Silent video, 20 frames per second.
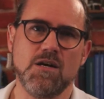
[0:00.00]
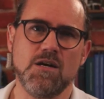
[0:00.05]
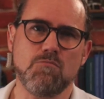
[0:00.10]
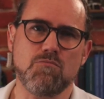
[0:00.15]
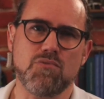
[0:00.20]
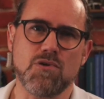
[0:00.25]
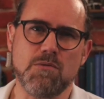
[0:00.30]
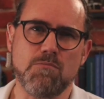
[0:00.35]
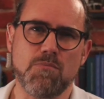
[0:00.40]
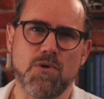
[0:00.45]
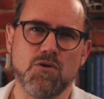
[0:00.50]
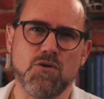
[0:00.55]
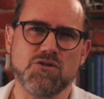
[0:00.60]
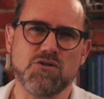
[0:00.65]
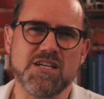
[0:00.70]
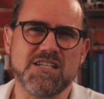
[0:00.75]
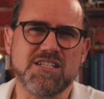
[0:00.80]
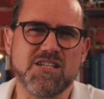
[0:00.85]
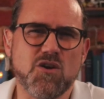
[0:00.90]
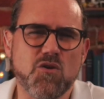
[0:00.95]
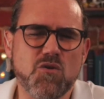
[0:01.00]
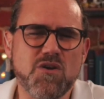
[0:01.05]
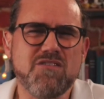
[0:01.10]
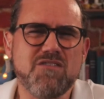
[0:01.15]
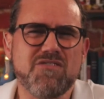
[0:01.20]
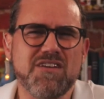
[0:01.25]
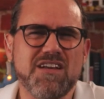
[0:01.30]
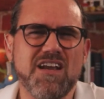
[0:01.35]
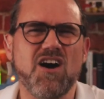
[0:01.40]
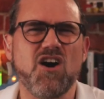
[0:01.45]
pre-processing or
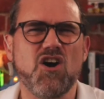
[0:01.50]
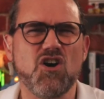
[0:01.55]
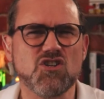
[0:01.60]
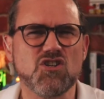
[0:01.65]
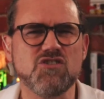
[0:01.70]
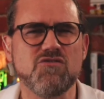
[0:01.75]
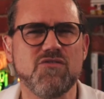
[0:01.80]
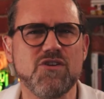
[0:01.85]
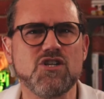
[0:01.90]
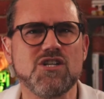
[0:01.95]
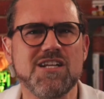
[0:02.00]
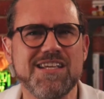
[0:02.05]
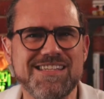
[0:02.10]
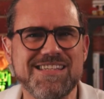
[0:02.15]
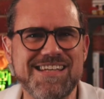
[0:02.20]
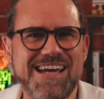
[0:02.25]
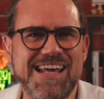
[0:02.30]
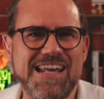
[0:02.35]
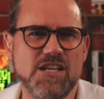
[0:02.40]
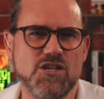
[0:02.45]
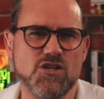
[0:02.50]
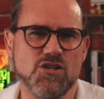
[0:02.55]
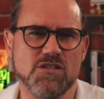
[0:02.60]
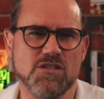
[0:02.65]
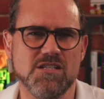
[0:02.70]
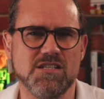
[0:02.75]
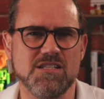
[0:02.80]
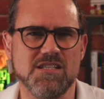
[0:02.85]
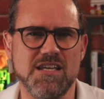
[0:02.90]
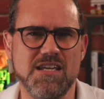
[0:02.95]
even artificial intelligence
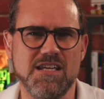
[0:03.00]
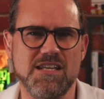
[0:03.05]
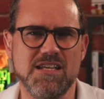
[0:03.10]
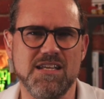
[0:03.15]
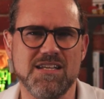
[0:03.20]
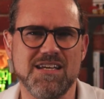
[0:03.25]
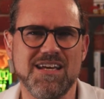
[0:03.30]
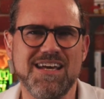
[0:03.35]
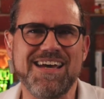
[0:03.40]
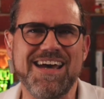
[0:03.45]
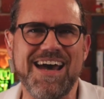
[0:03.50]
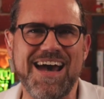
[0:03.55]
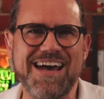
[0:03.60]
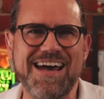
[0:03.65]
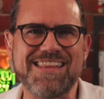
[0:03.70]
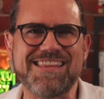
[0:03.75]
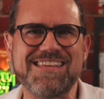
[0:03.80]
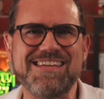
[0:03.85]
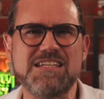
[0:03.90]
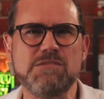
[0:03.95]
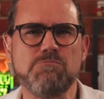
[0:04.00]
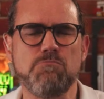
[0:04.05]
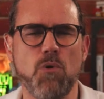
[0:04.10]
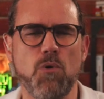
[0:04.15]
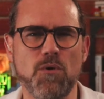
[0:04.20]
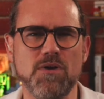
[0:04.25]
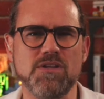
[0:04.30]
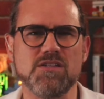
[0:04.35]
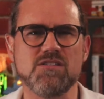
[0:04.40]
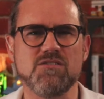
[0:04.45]
is needed at these
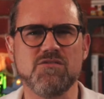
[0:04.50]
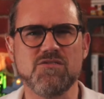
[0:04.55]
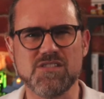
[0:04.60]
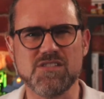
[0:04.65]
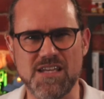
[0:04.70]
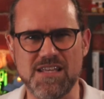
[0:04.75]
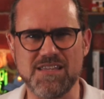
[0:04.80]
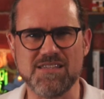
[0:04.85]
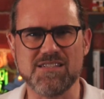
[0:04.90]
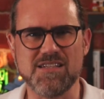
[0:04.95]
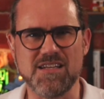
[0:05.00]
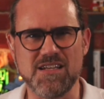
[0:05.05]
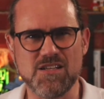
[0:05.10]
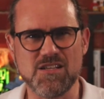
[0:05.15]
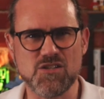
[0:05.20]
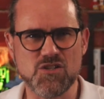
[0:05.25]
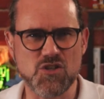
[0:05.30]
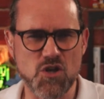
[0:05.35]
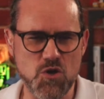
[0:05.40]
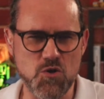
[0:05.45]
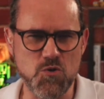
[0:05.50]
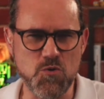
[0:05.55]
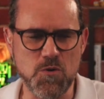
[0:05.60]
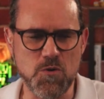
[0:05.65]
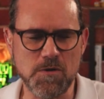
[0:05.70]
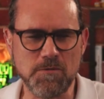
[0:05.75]
points of sensing too.